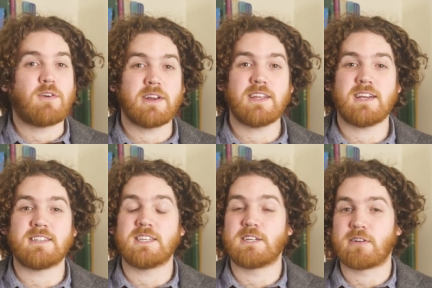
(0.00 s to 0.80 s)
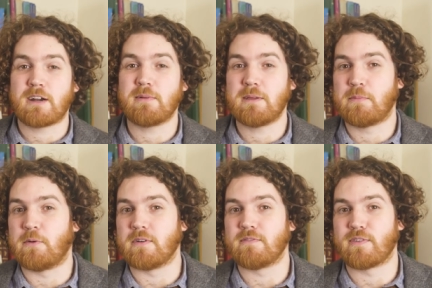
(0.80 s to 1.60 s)
Voting is incredibly
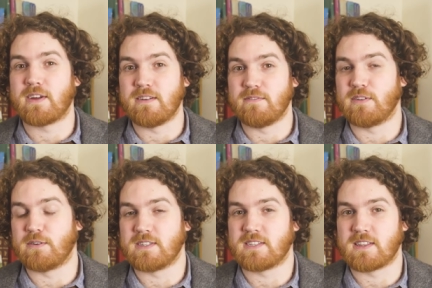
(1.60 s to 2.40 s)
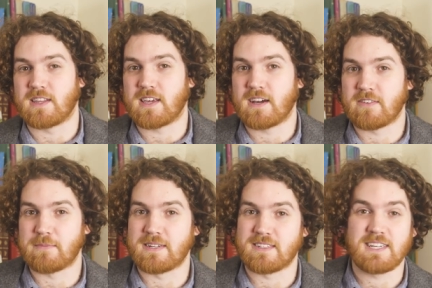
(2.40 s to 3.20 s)
important for influencing the
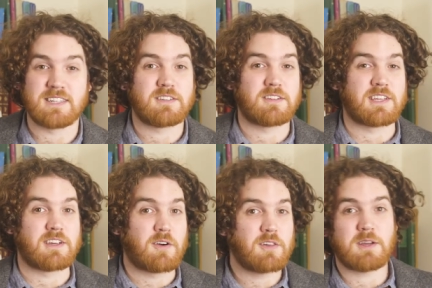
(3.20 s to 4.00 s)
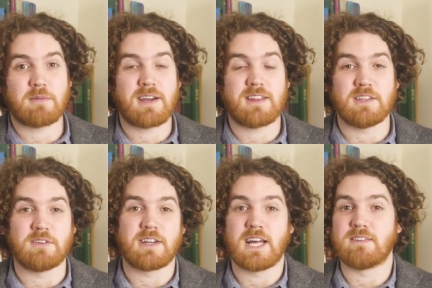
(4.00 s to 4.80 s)
government. It's not the only way that you
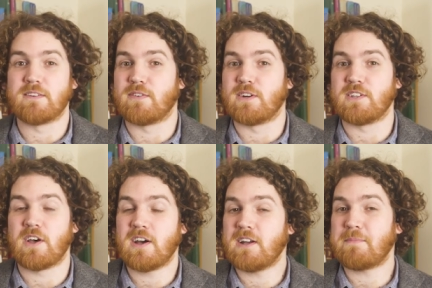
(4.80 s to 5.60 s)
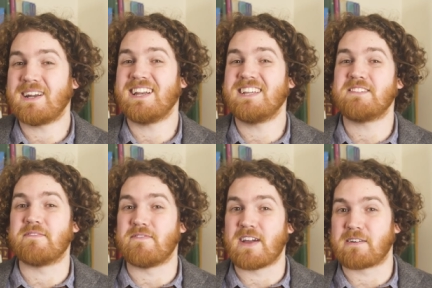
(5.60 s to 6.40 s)
can have your voice heard, but it is
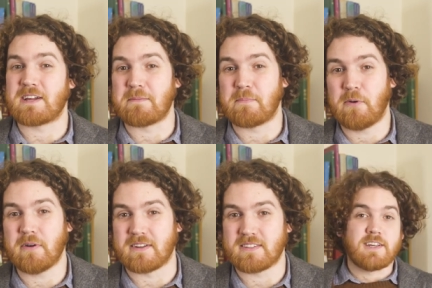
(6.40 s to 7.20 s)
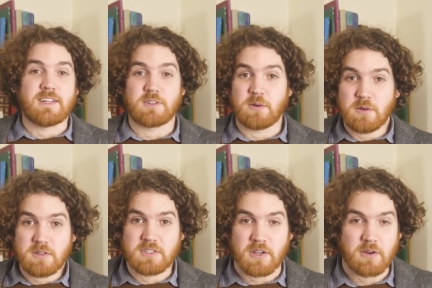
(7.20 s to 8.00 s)
very important. It's
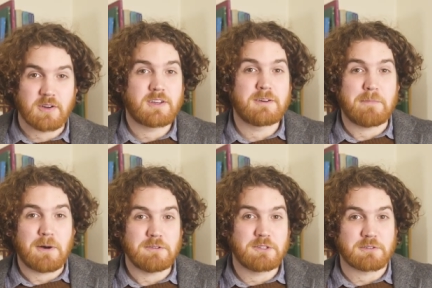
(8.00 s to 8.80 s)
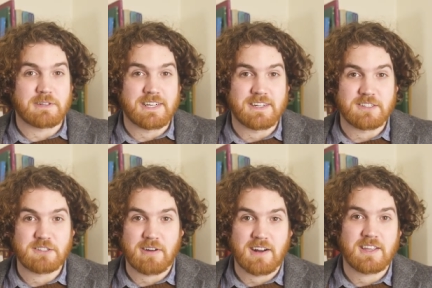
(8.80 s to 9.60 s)
also compulsory in
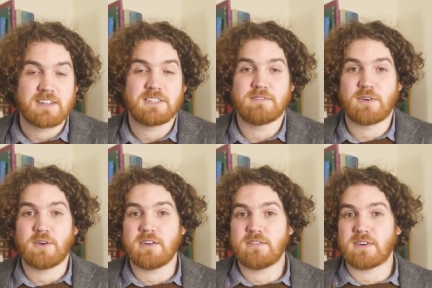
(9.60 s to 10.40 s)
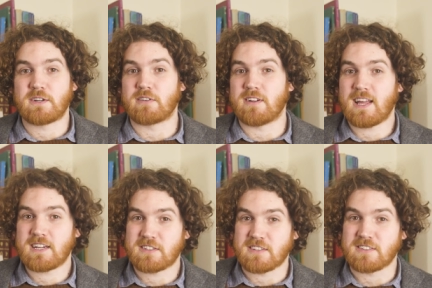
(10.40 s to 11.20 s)
Australia to vote in federal
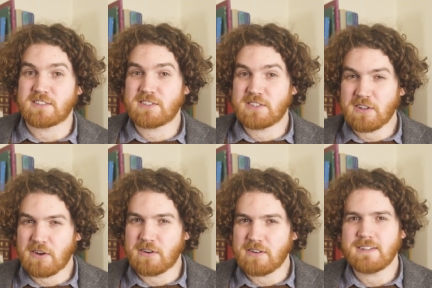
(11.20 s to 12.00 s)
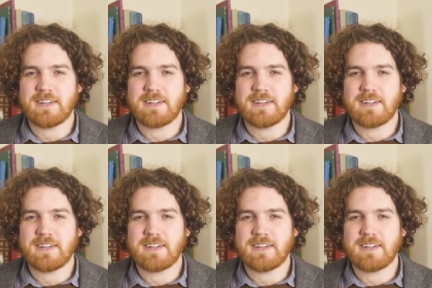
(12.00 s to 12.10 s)
elections, so